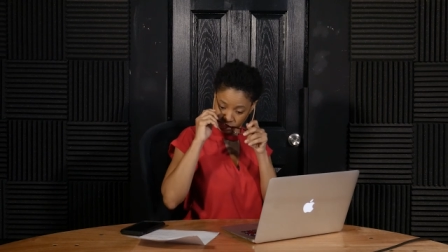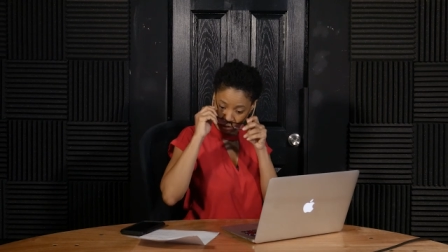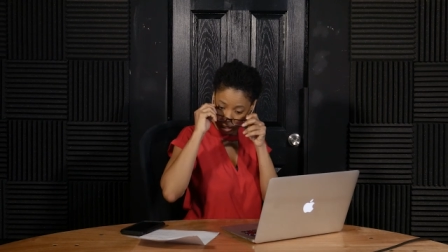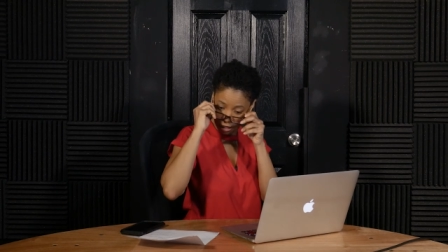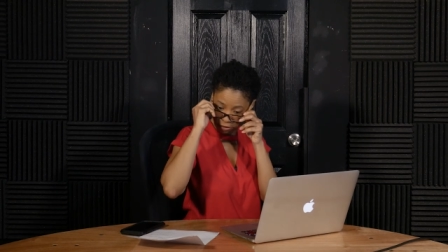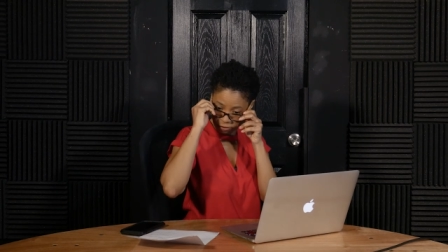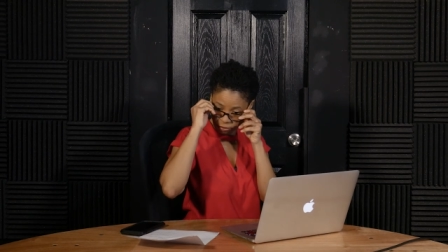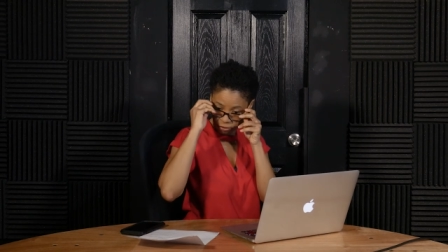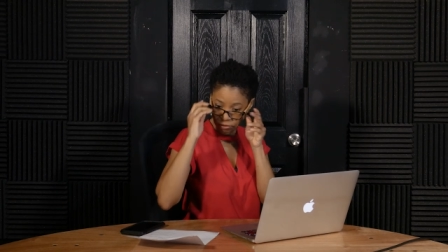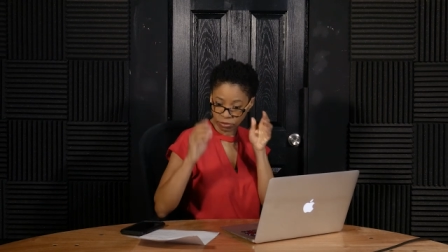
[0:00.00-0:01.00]
okay?
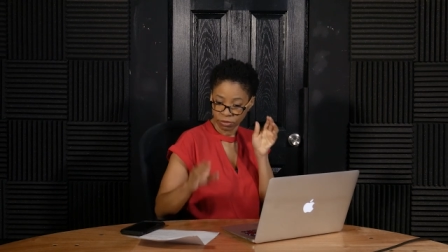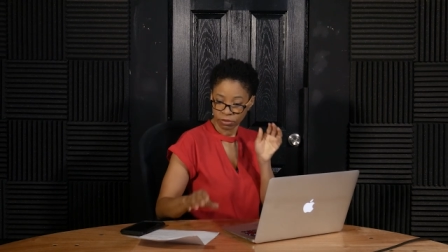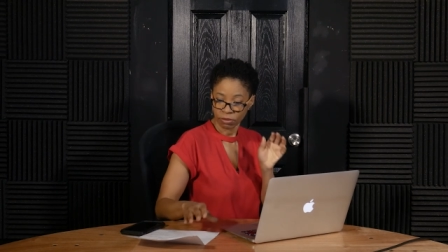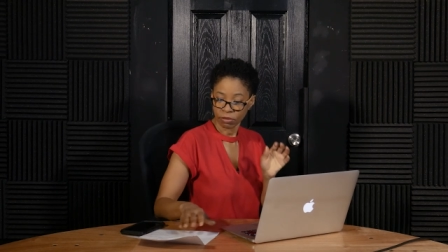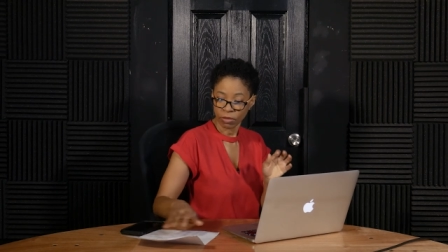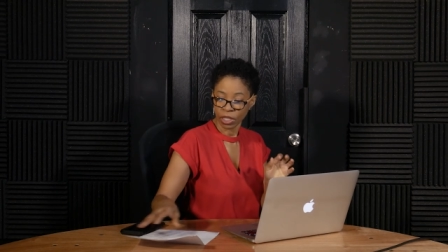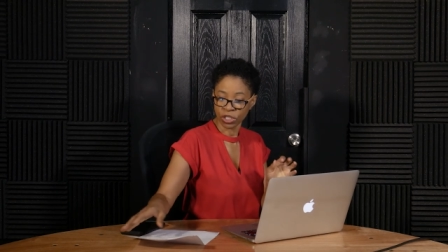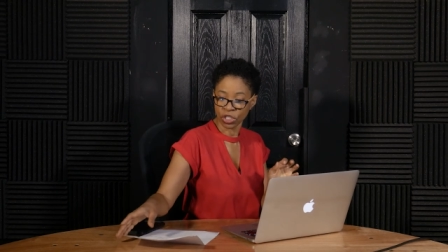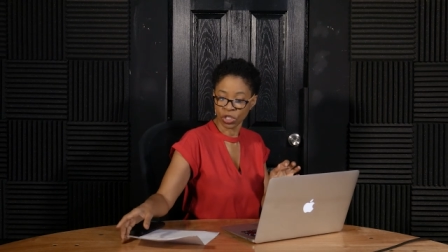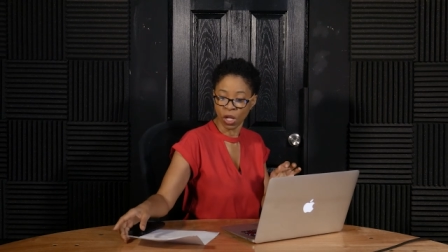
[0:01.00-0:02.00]

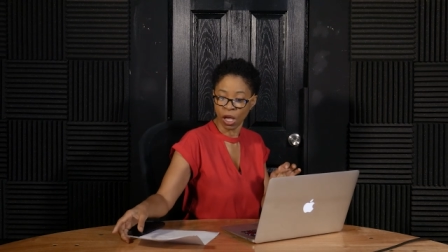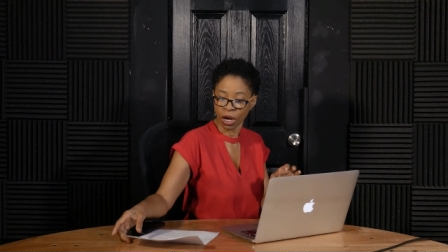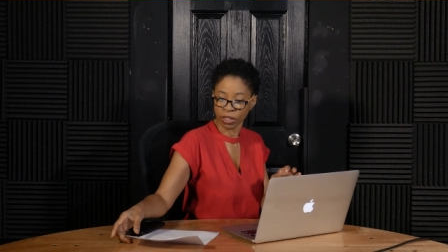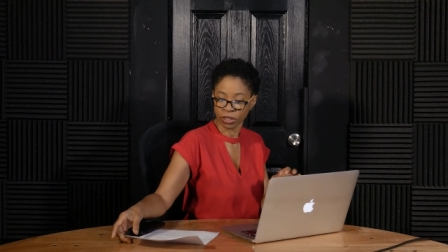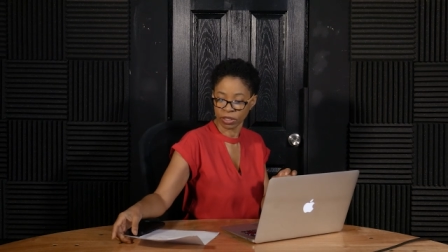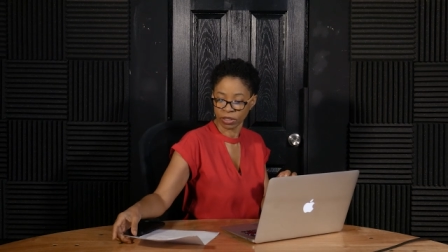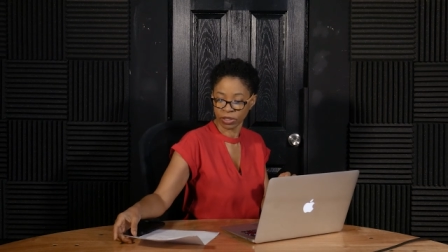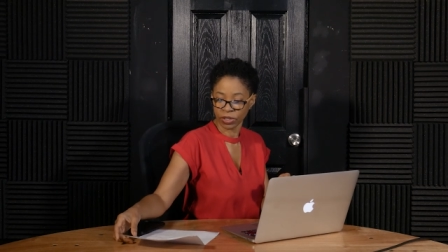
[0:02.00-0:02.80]
It's just all heart.